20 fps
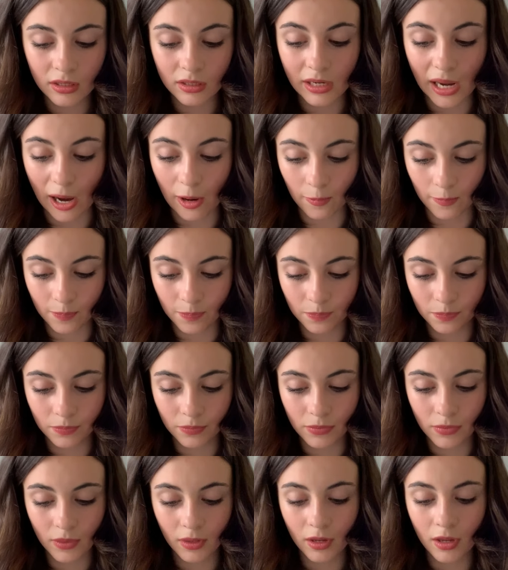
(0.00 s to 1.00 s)
Now,
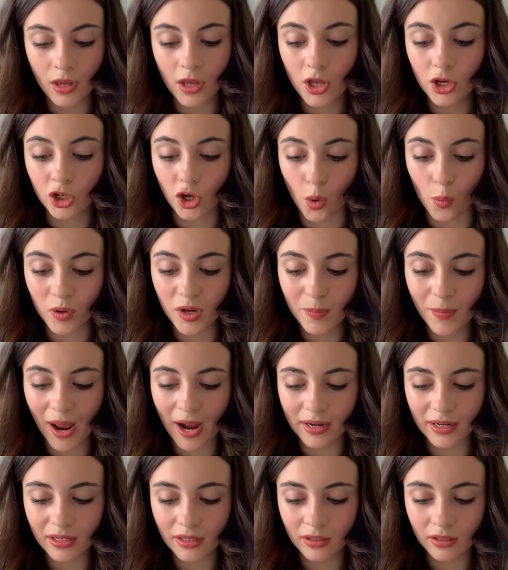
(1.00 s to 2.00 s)
nobody
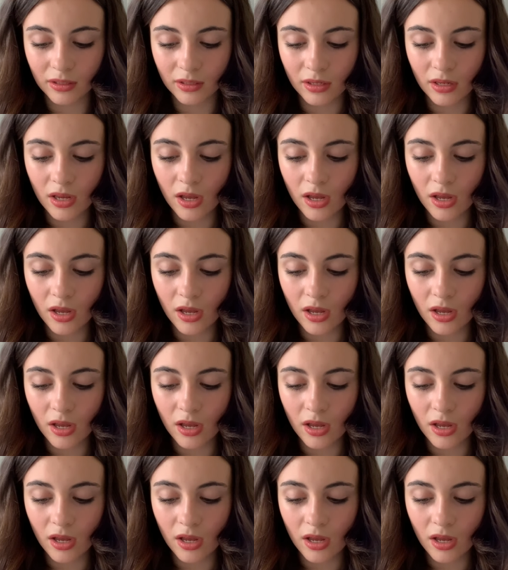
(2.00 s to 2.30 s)
panic.